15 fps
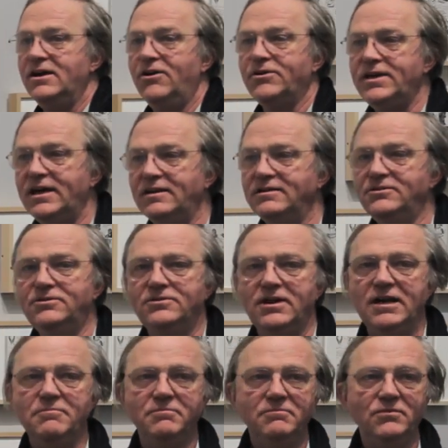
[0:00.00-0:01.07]
Okay,
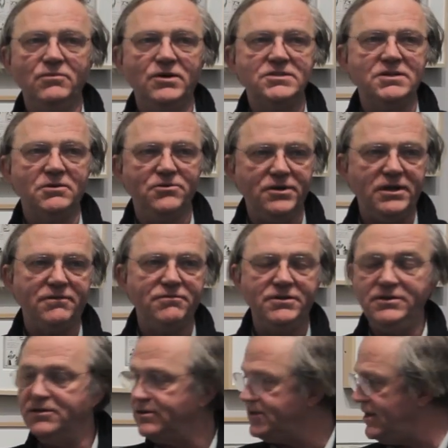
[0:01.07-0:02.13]
Louchheim was a critic for
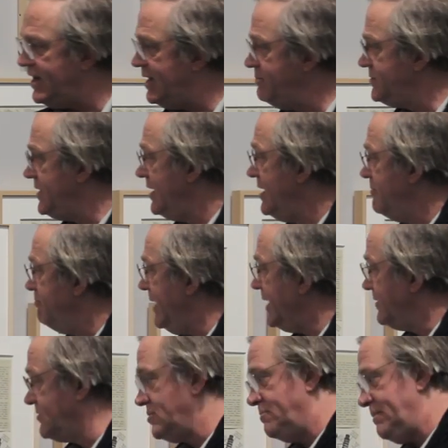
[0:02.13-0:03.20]
the New York Times.
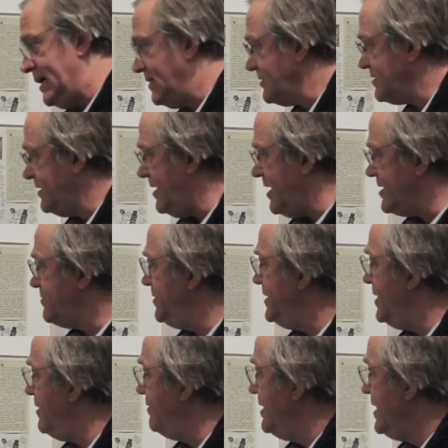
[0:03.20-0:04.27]
Bagels are bagels and lox, we
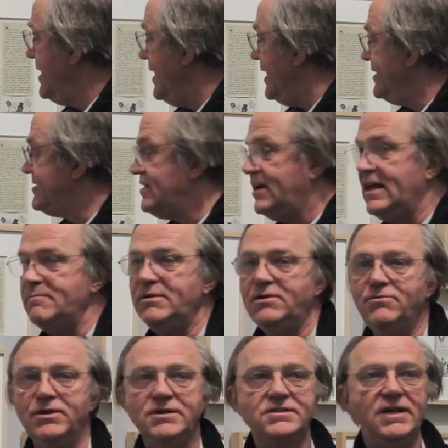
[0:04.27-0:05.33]
know. And
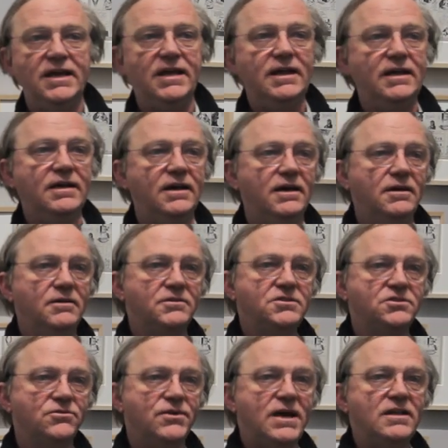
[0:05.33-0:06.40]
Salemme was a uh,
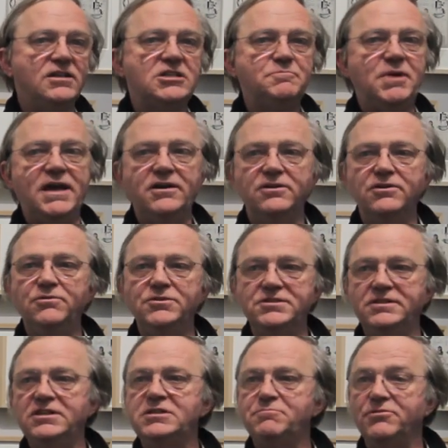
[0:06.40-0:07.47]
surrealist painter who
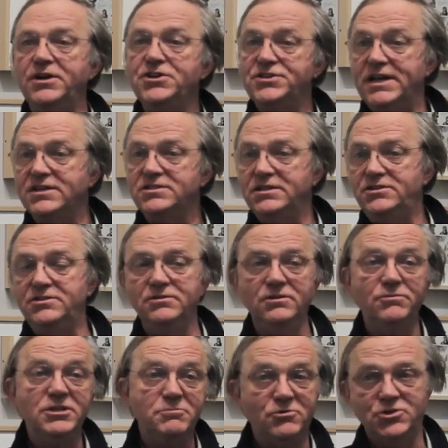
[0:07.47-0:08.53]
was an inspiration actually to
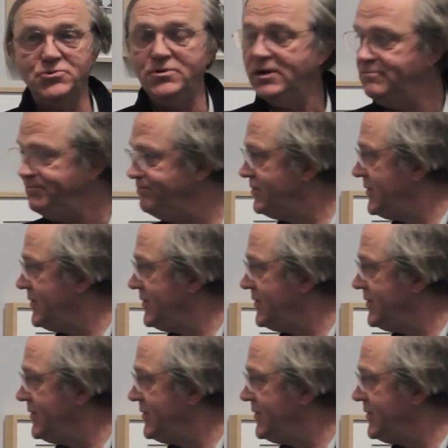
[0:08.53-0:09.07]
Louise Bourgeois.